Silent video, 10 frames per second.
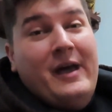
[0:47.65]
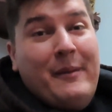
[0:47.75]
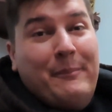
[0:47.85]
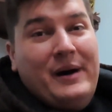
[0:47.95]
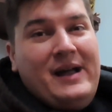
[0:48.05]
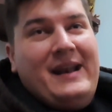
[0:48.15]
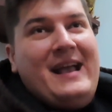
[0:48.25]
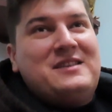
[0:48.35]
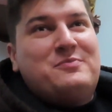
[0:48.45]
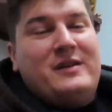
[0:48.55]
But
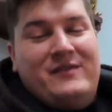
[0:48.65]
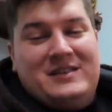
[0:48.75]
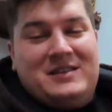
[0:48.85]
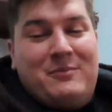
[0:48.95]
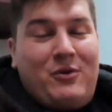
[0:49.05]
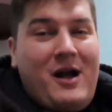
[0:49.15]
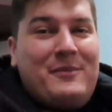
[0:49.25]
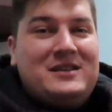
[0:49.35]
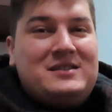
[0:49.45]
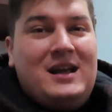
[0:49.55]
as previously
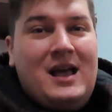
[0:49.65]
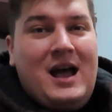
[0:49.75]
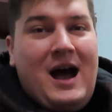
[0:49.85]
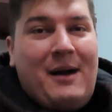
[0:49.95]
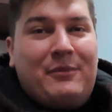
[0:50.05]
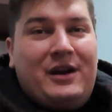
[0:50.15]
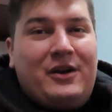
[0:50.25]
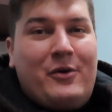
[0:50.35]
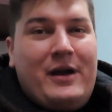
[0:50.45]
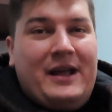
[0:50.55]
promised, I'm going to
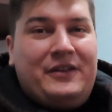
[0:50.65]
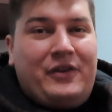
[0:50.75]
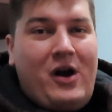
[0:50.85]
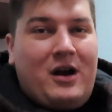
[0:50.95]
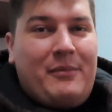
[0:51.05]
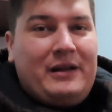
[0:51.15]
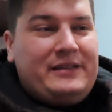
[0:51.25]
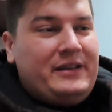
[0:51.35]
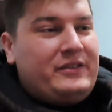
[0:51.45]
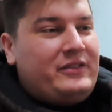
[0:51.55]
go ahead and talk about
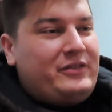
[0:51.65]
this.